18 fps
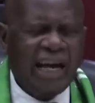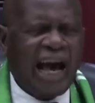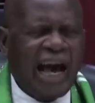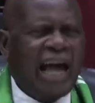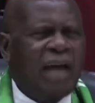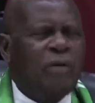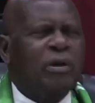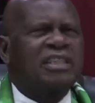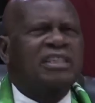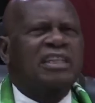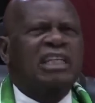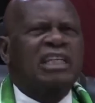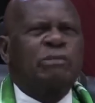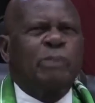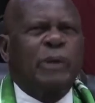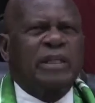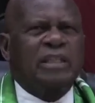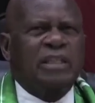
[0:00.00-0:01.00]
I was
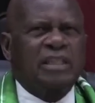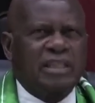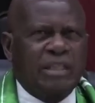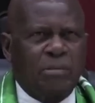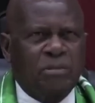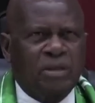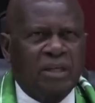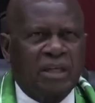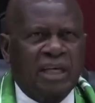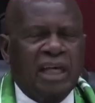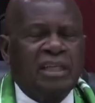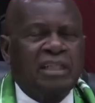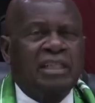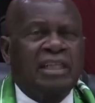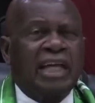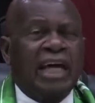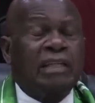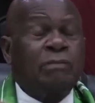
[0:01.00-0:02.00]
expecting something, and
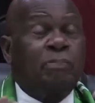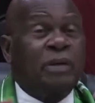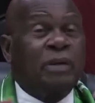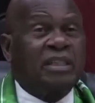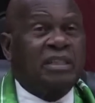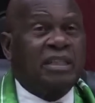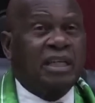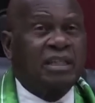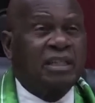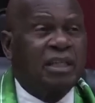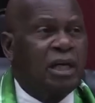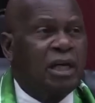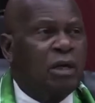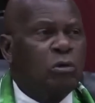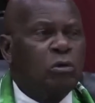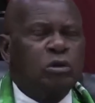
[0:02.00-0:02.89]
that person